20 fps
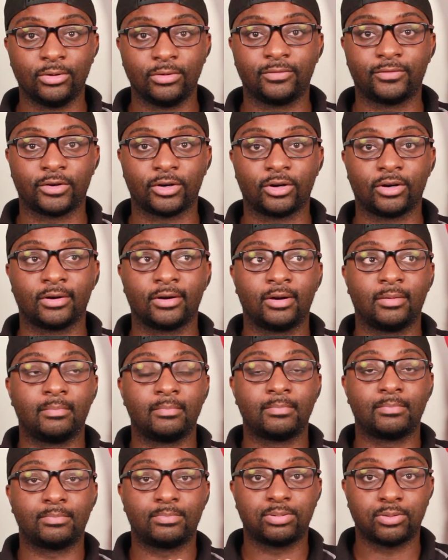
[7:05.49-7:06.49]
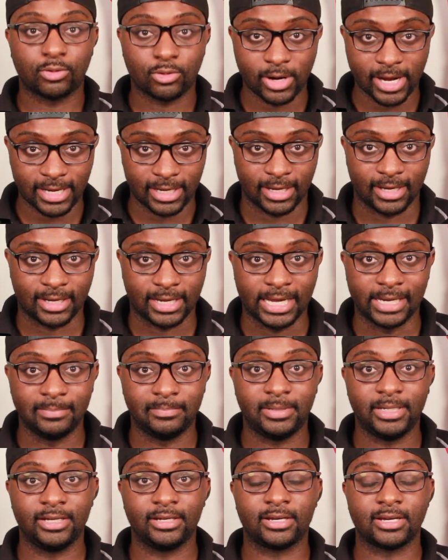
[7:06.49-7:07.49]
over praying
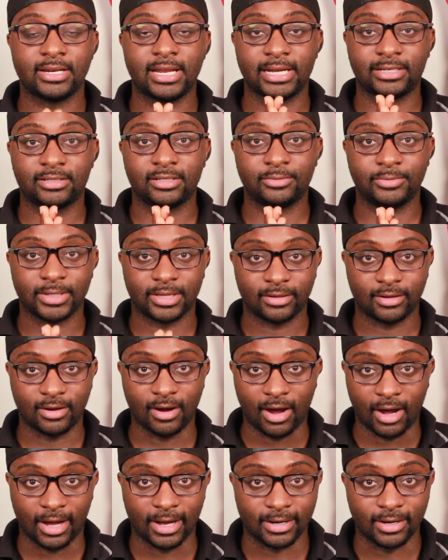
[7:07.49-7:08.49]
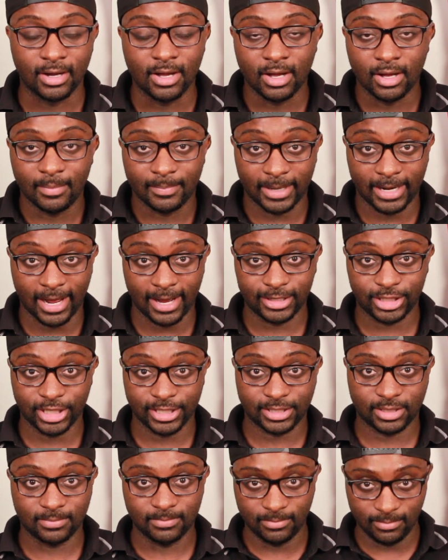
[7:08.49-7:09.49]
and being connected with God, but not
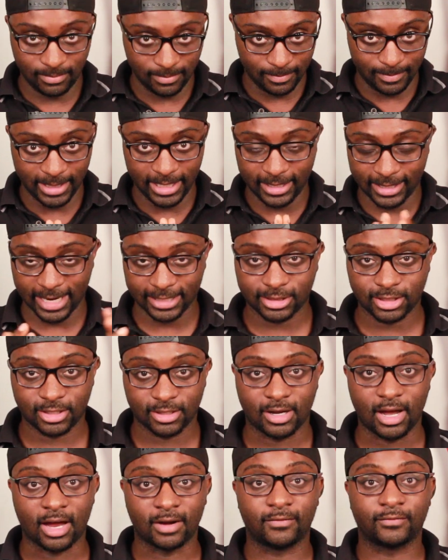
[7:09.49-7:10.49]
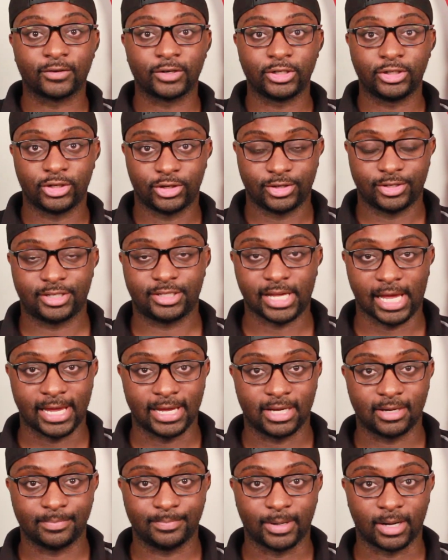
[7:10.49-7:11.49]
just being connected to God for your
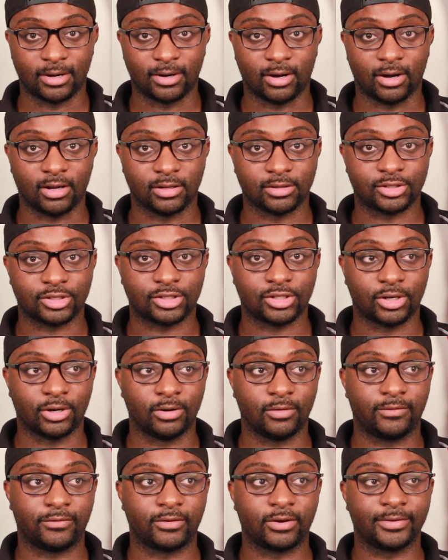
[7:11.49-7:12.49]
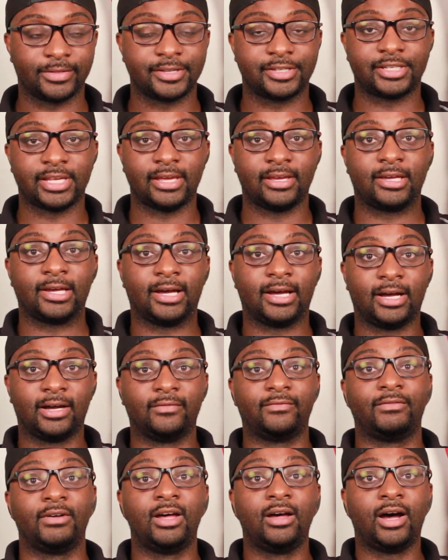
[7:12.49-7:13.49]
sake, but also for the sake
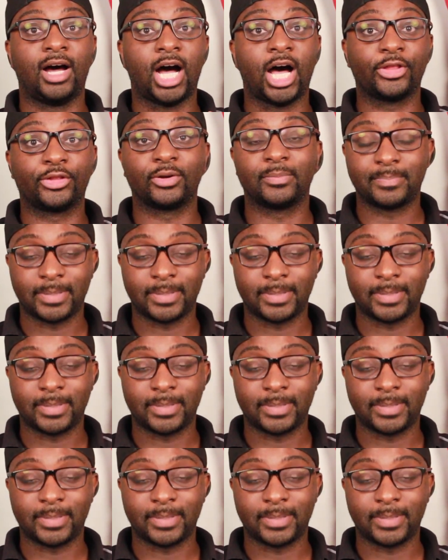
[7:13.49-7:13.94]
of other